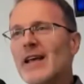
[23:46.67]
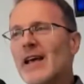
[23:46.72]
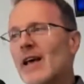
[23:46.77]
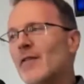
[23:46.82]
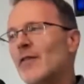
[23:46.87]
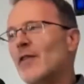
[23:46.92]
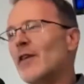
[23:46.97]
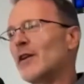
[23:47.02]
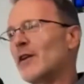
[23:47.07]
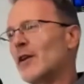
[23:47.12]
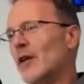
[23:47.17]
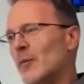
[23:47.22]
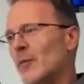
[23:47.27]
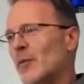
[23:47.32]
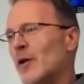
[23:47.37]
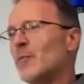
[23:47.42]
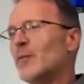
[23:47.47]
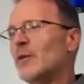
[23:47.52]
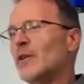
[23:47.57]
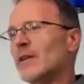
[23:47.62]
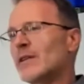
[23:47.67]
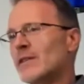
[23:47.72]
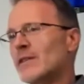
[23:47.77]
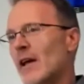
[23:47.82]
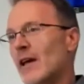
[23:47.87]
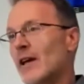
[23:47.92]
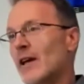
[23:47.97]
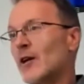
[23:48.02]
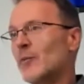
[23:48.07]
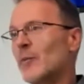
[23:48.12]
and then get people
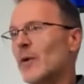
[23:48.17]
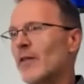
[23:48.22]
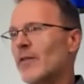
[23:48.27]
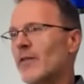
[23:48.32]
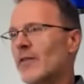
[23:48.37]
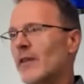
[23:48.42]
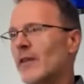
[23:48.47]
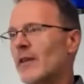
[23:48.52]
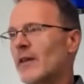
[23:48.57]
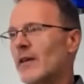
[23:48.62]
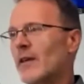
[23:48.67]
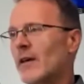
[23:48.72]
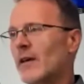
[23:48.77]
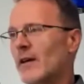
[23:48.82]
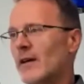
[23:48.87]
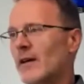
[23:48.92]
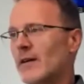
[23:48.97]
excited about the